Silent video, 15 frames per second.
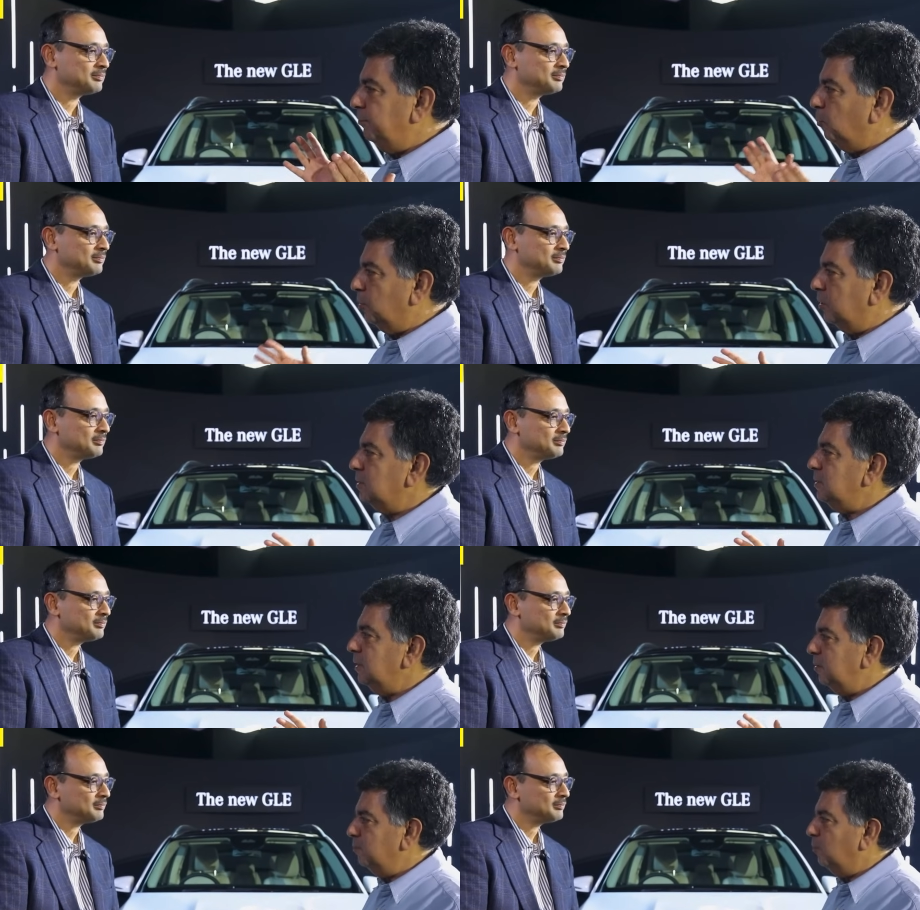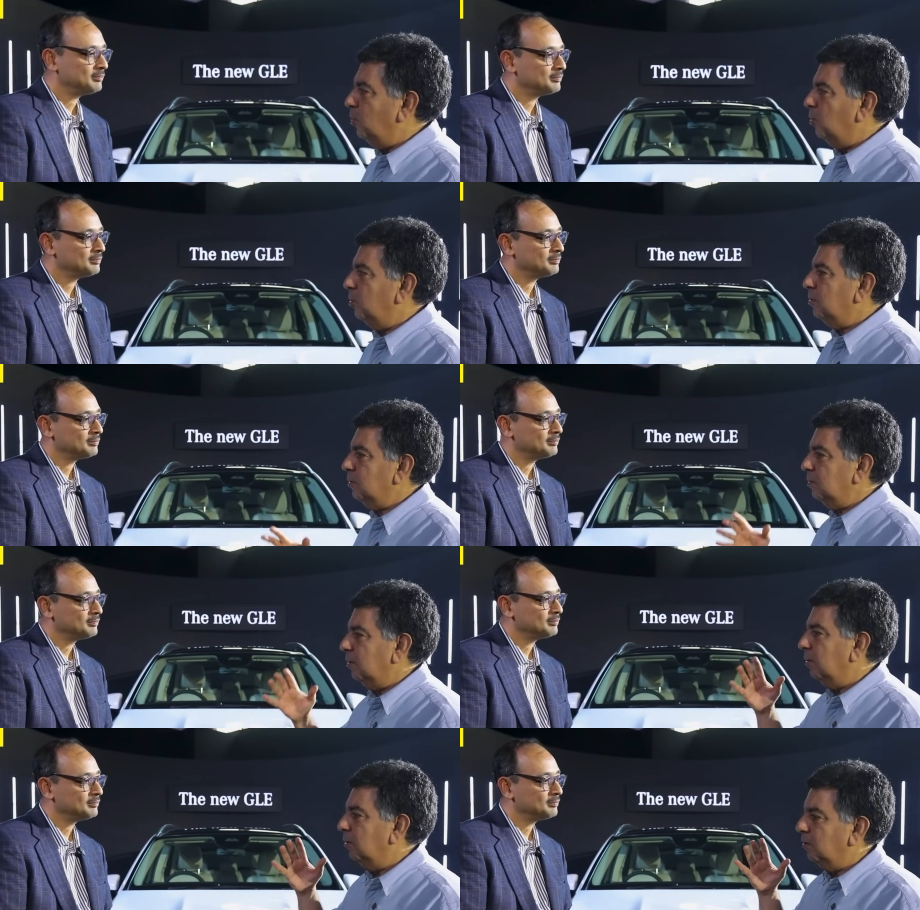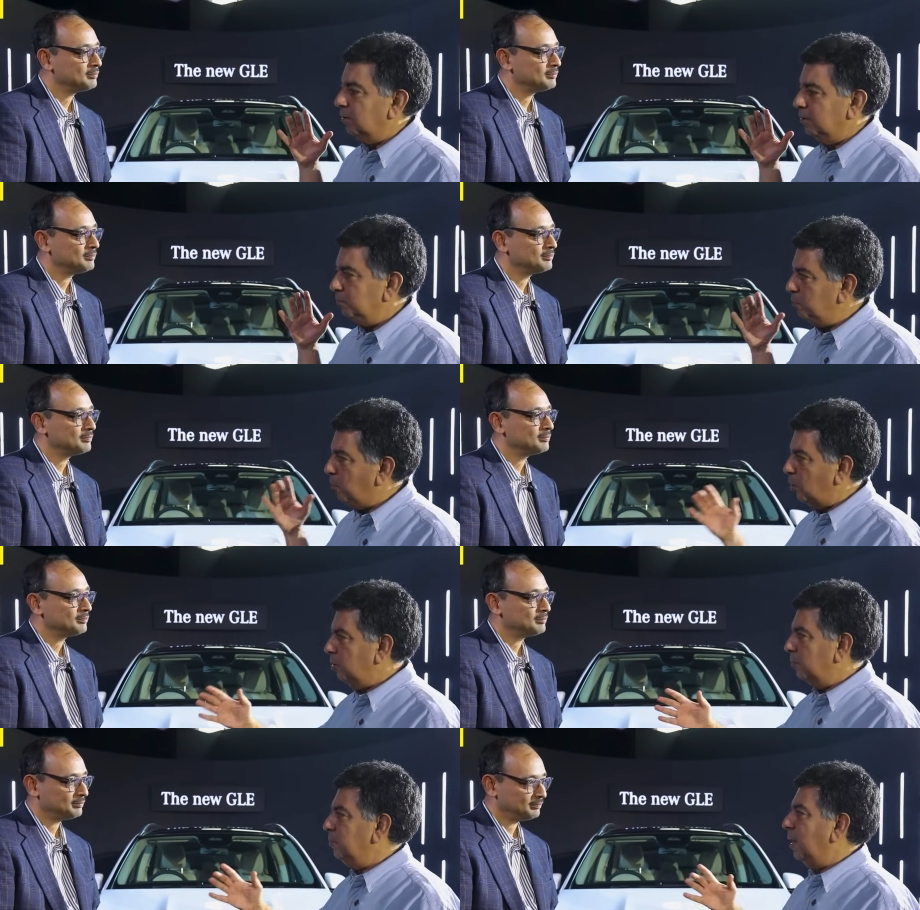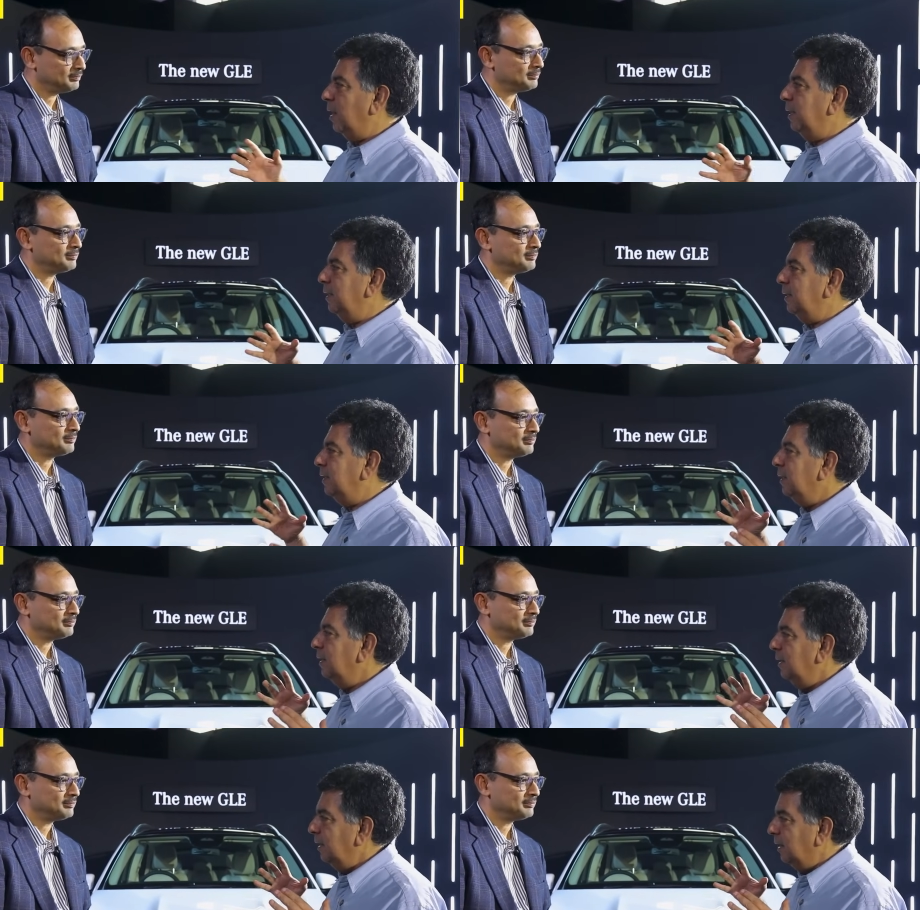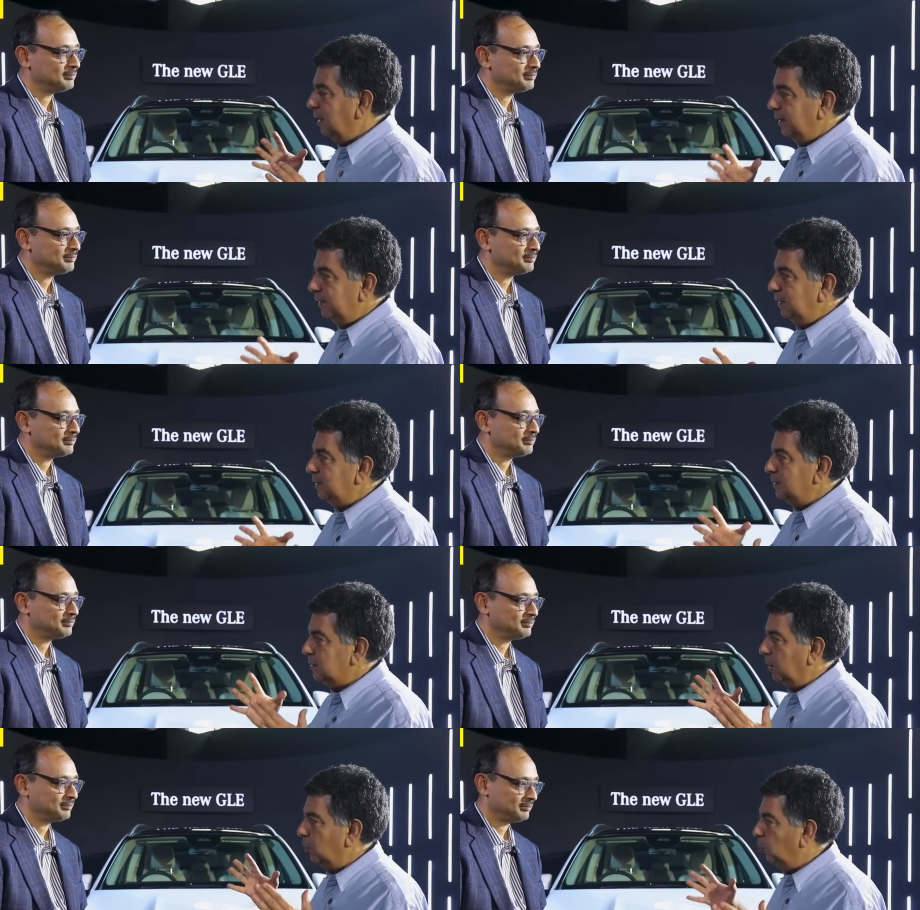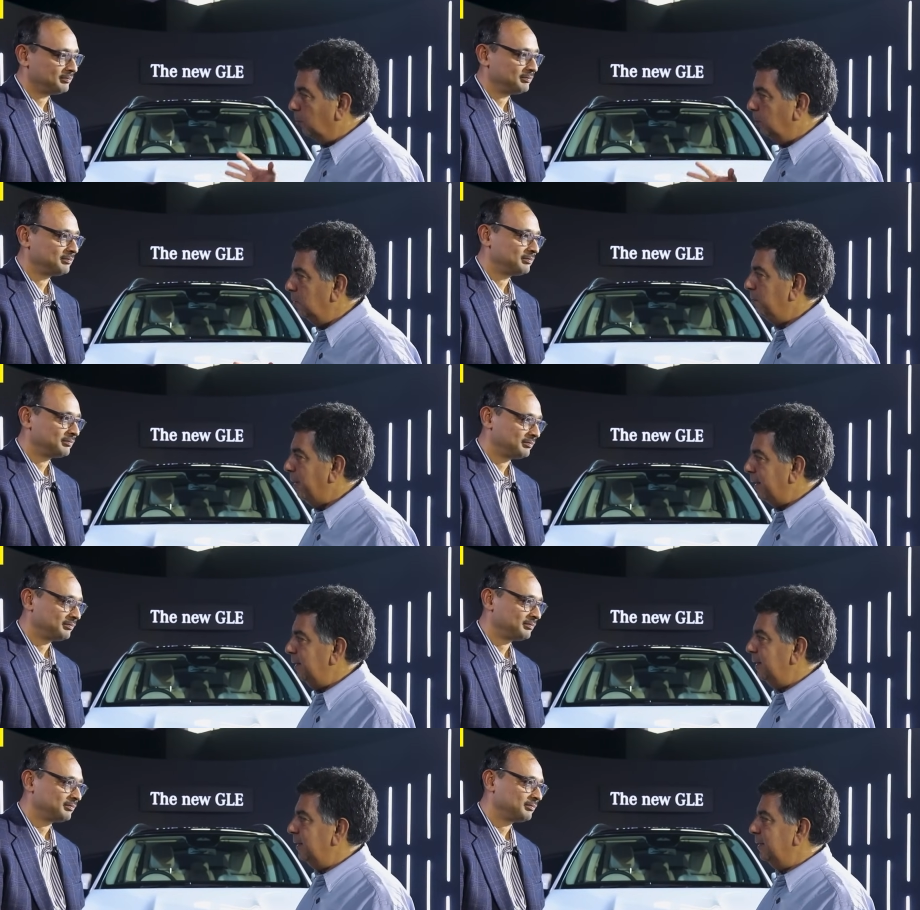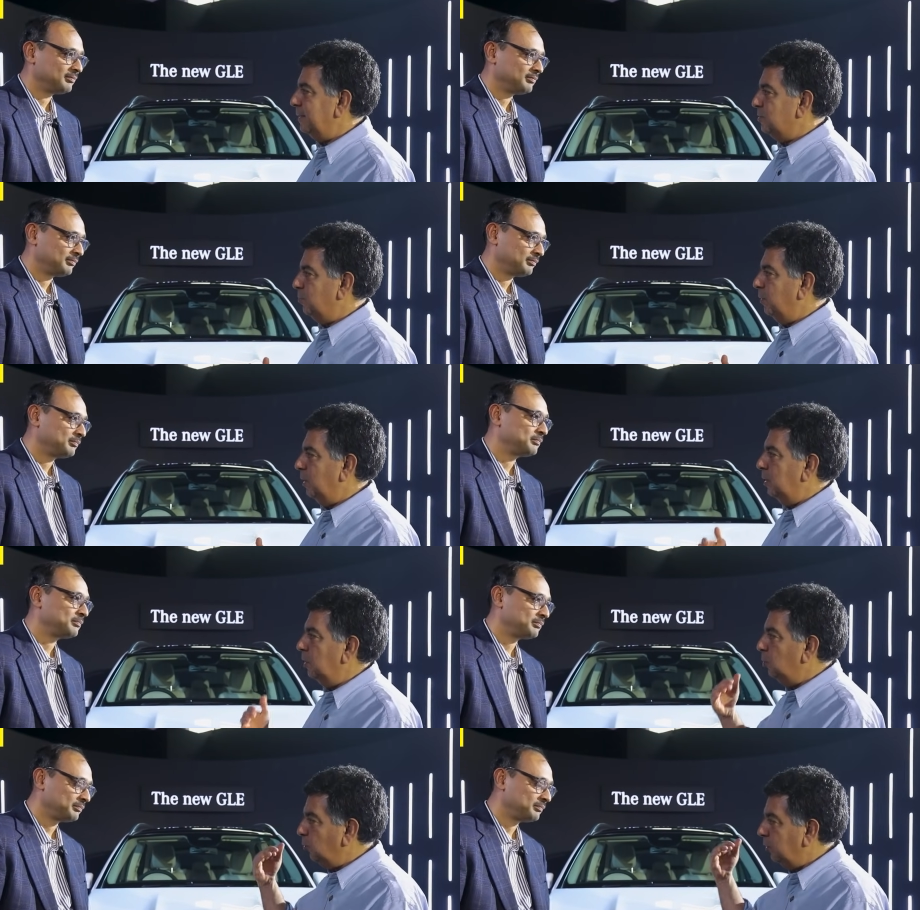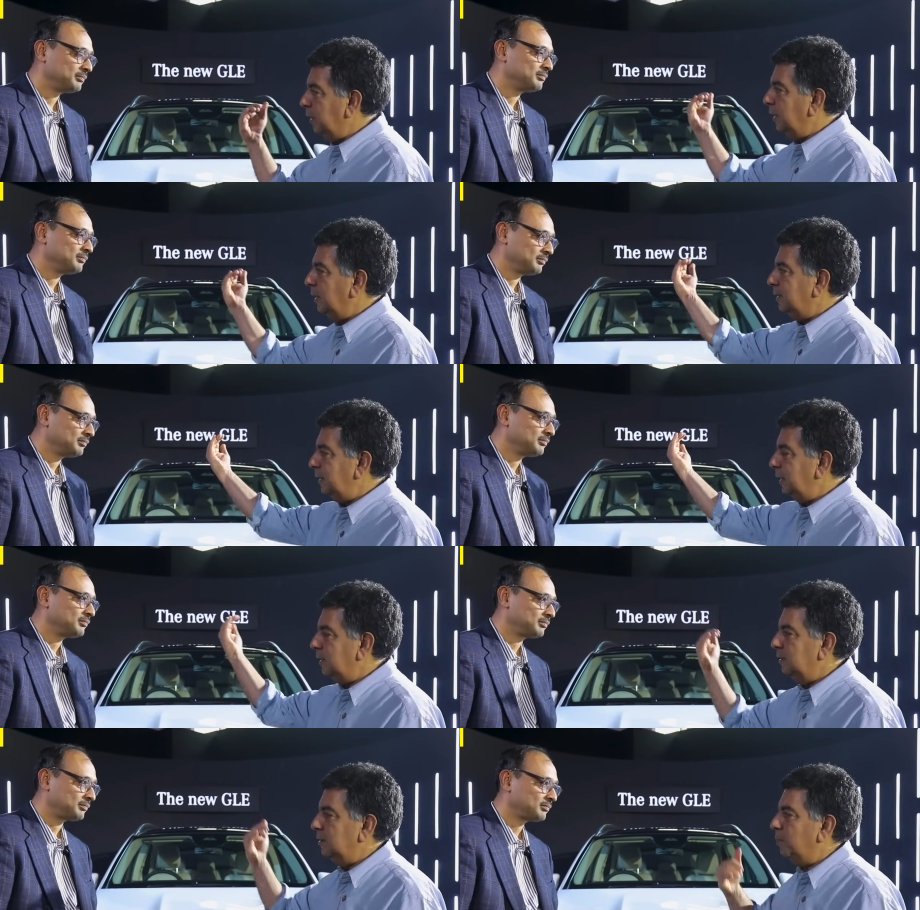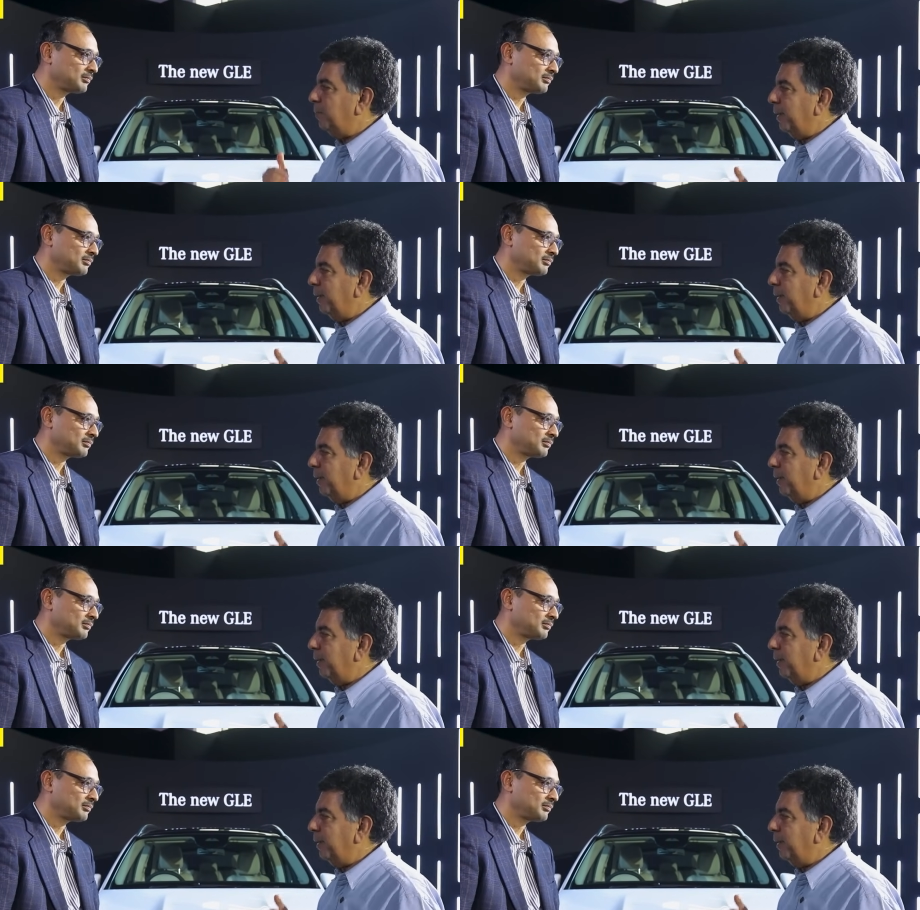Speaker 1: focusing more on bottom line. I think there's a global mandate as well. You're looking at taking the